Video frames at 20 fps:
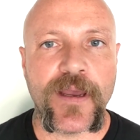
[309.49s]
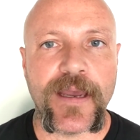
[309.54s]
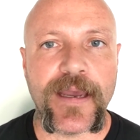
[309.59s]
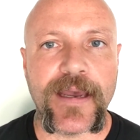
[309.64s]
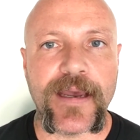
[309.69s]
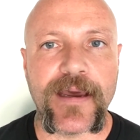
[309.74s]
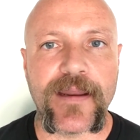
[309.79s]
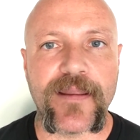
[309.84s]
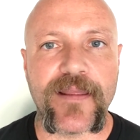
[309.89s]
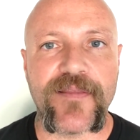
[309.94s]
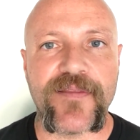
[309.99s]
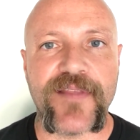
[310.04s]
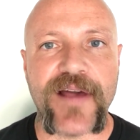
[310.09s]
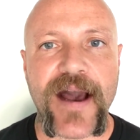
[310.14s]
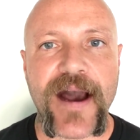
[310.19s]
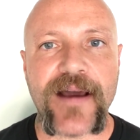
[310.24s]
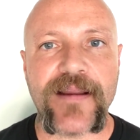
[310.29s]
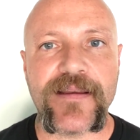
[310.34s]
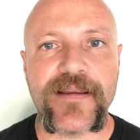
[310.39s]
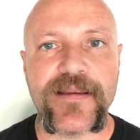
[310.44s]
and
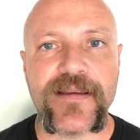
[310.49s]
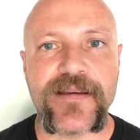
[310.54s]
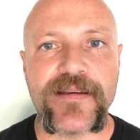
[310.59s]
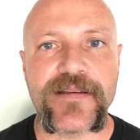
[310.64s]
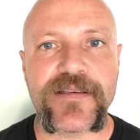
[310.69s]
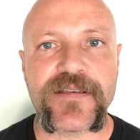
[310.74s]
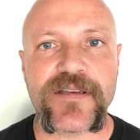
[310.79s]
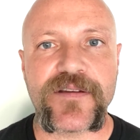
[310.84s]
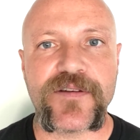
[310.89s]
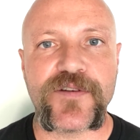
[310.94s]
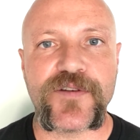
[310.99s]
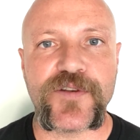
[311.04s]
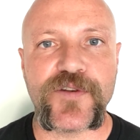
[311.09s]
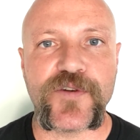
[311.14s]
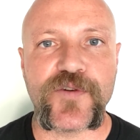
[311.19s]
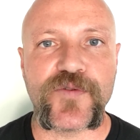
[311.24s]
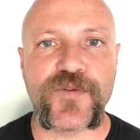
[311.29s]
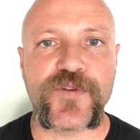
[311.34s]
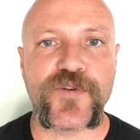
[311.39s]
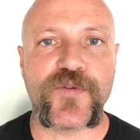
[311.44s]
that is
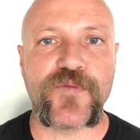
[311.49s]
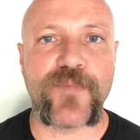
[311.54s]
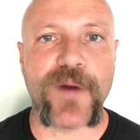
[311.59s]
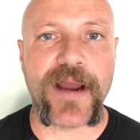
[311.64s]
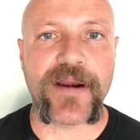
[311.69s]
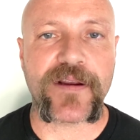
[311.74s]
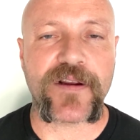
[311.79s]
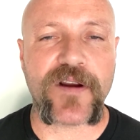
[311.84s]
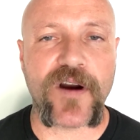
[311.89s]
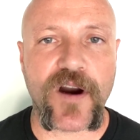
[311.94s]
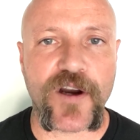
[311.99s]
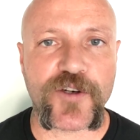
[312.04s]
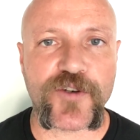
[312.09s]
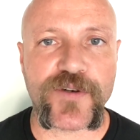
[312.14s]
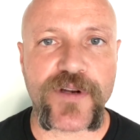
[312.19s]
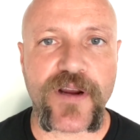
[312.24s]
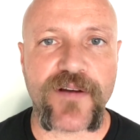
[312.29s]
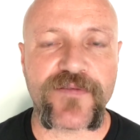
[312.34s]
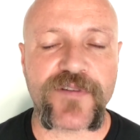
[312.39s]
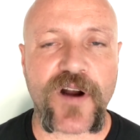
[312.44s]
due to
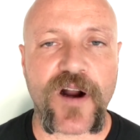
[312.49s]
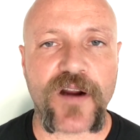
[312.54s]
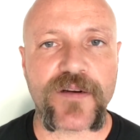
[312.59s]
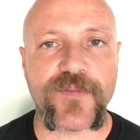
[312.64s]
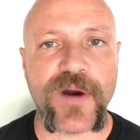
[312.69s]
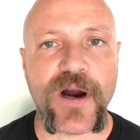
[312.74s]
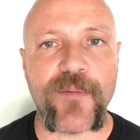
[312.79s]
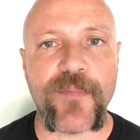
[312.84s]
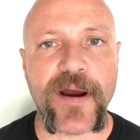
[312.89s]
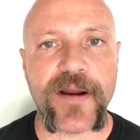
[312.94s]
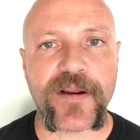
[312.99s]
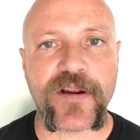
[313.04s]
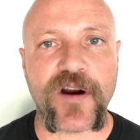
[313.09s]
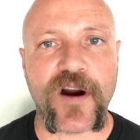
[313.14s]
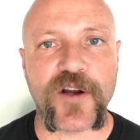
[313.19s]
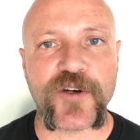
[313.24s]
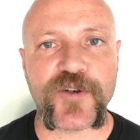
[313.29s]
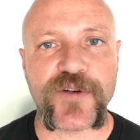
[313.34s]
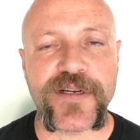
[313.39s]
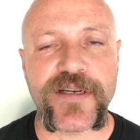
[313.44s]
mitochondria. I've talked about
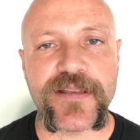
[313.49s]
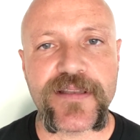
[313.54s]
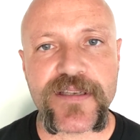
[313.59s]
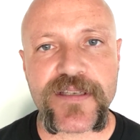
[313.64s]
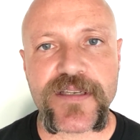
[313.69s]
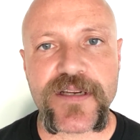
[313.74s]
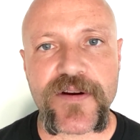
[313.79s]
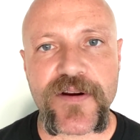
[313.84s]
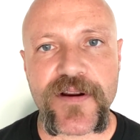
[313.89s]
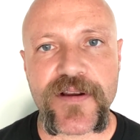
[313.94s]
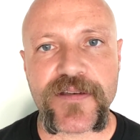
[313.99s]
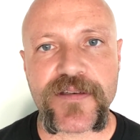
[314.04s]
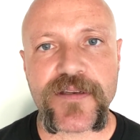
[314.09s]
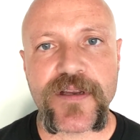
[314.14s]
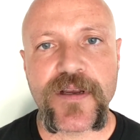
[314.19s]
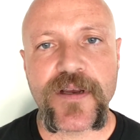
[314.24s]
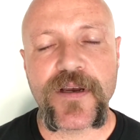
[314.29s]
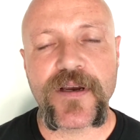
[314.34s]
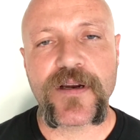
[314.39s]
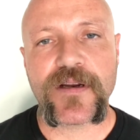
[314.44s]
mitochondria in this series
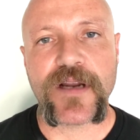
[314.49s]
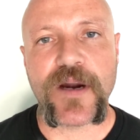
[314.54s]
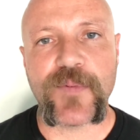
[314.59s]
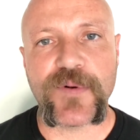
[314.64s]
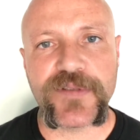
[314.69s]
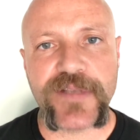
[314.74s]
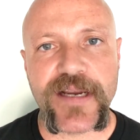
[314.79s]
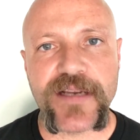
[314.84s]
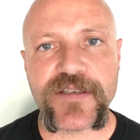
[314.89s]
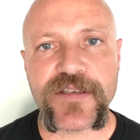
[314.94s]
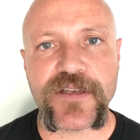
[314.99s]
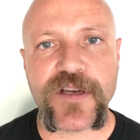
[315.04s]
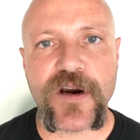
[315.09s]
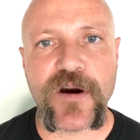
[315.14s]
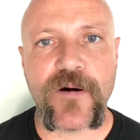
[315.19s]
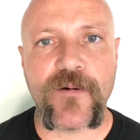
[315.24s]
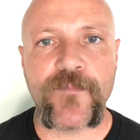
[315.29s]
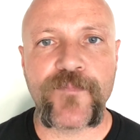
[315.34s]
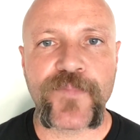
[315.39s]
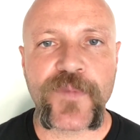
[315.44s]
a couple days
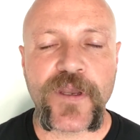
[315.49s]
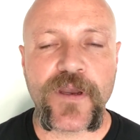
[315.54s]
ago.